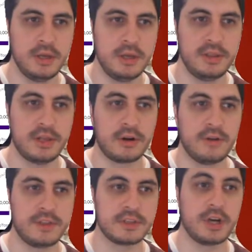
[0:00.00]
that are
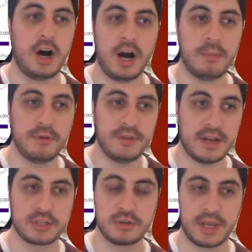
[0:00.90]
at the top of
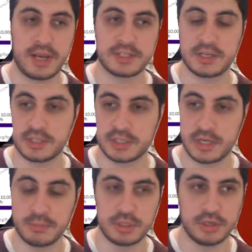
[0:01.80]
natural gas
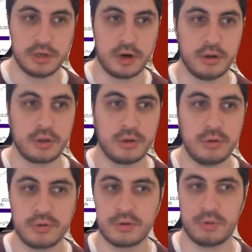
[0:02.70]
consumption are the
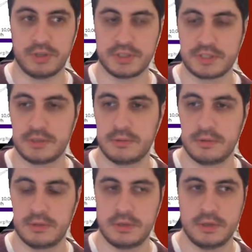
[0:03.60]
colder ones.
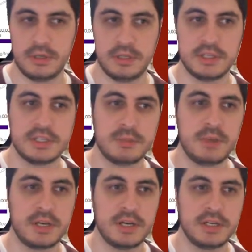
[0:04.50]
This is
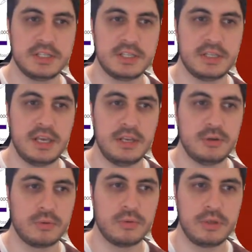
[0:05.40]
because they
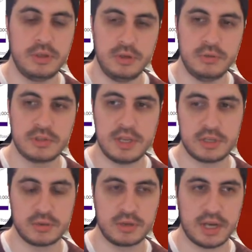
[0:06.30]
don't only use
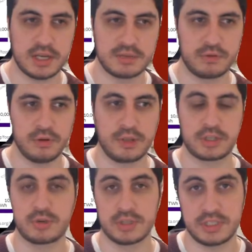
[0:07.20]
natural gas for
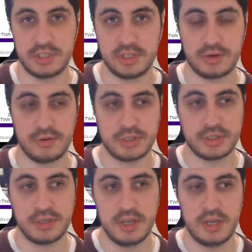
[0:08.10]
electricity
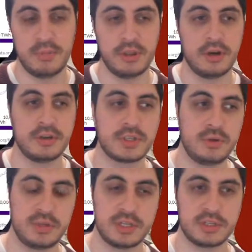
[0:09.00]
generation, but they also
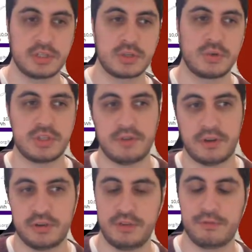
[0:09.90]
use it as a source of
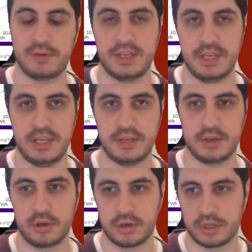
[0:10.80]
energy for heating
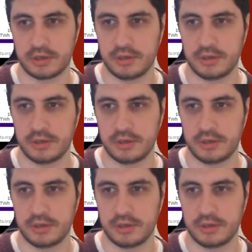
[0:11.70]
and cooking.